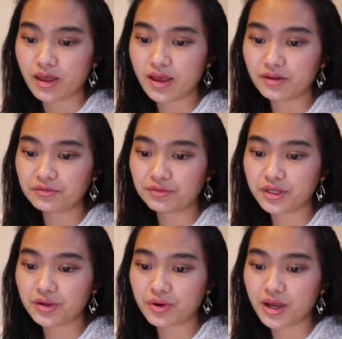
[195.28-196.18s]
And
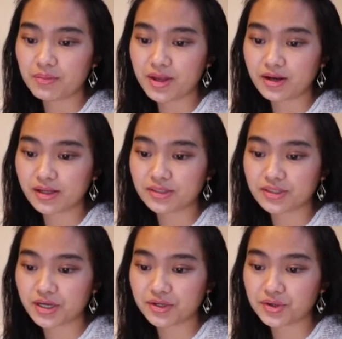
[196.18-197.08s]
free UK mainland
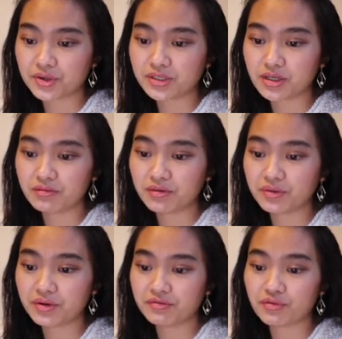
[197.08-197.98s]
standard
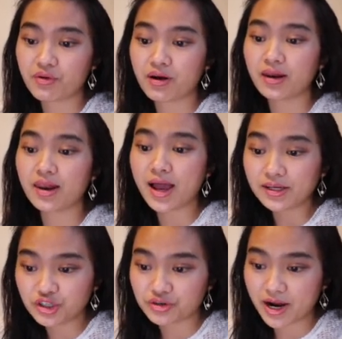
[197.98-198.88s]
delivery for
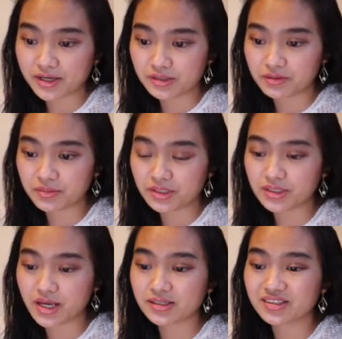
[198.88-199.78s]
larger items is
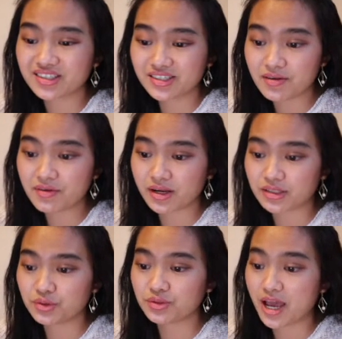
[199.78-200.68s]
take 7
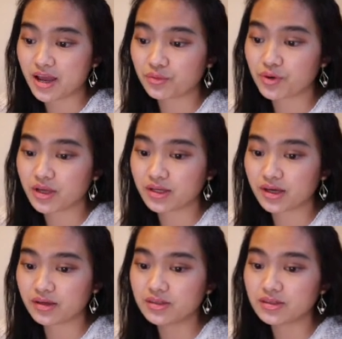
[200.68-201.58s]
until 10 working
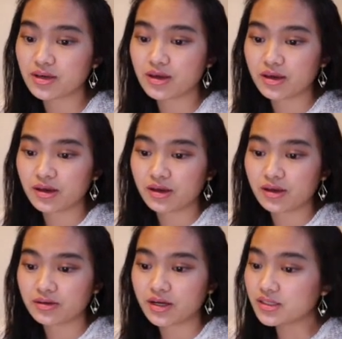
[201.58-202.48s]
days.
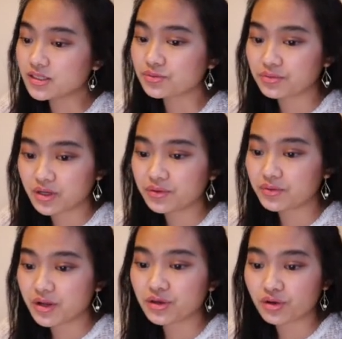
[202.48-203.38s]
That is
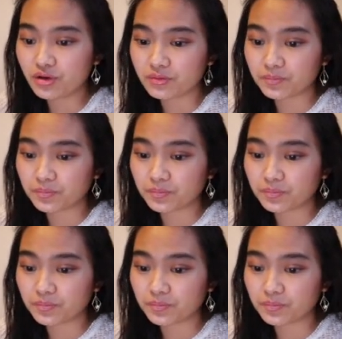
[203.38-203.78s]
really good.